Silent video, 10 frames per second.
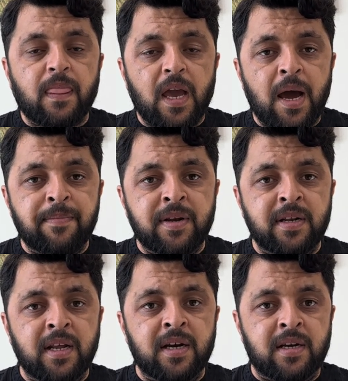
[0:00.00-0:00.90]
After
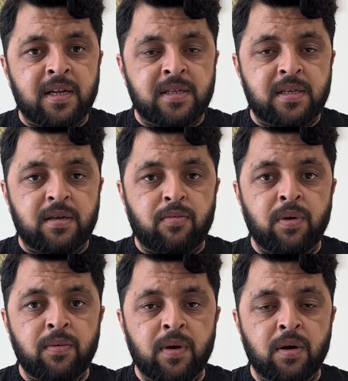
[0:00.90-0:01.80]
that test,
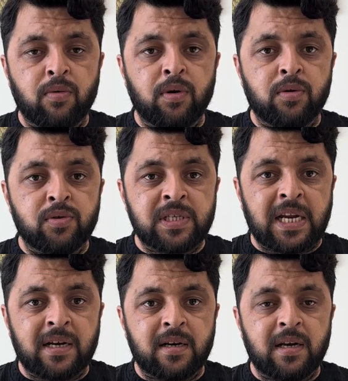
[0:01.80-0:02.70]
when we are going to
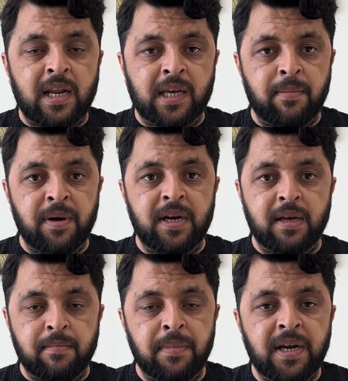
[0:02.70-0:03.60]
start like a
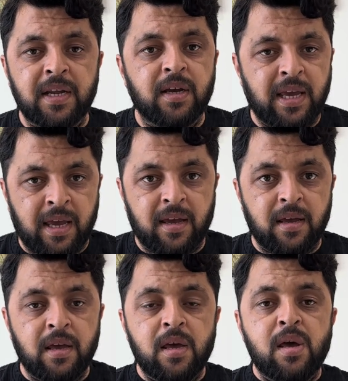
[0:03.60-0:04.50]
building A,
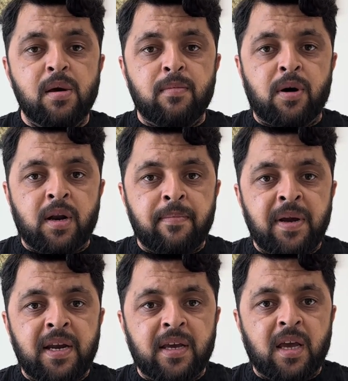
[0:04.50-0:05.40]
for a
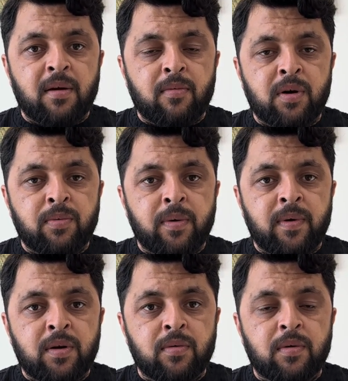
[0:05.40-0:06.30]
building A, what we
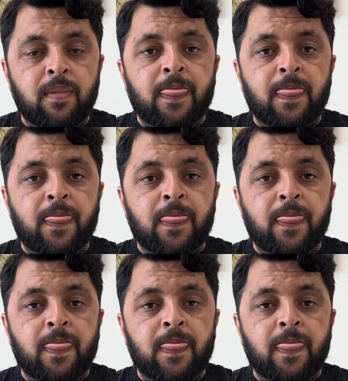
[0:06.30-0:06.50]
will do?